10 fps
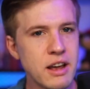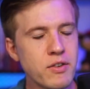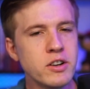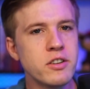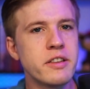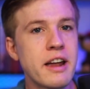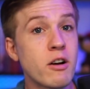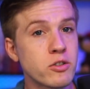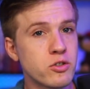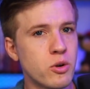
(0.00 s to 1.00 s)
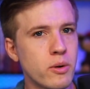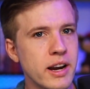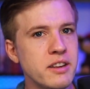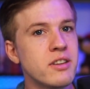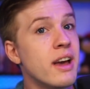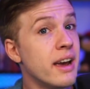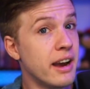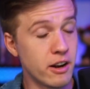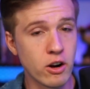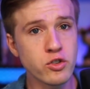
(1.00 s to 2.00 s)
difference is that our stories
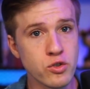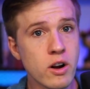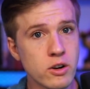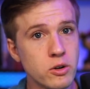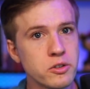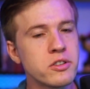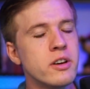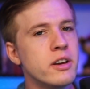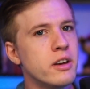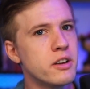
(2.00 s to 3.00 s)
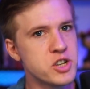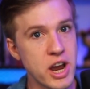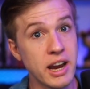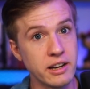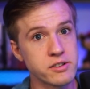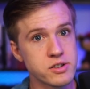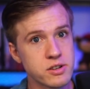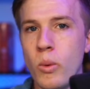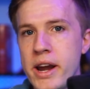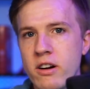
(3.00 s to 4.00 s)
and our struggles
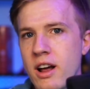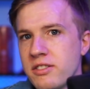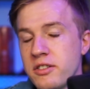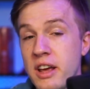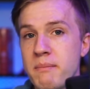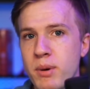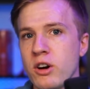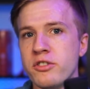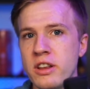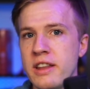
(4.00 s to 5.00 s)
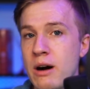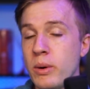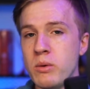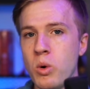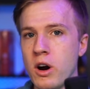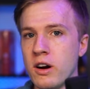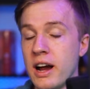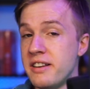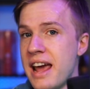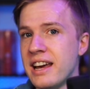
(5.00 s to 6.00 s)
change. We are not the same person that we were
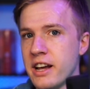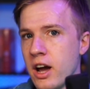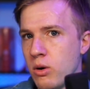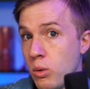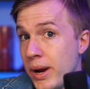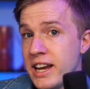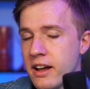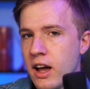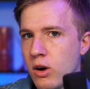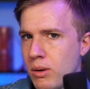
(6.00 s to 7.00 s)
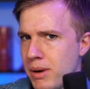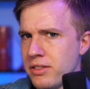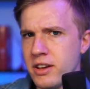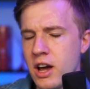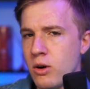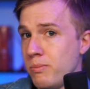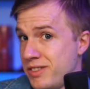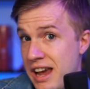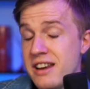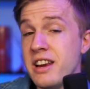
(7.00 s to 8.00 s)
a day ago, a week ago, a month ago,
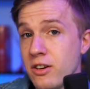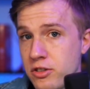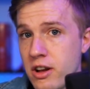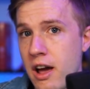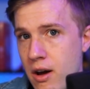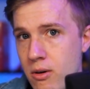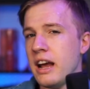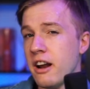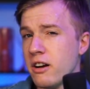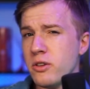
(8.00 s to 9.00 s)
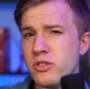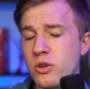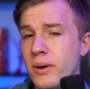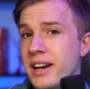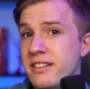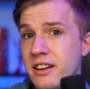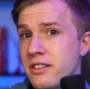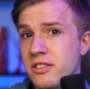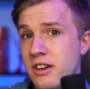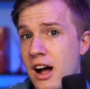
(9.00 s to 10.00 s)
10 years ago. And Anno's story
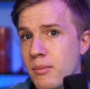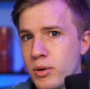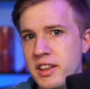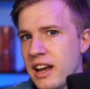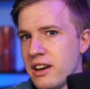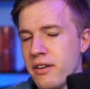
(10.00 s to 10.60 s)
didn't stop with The End of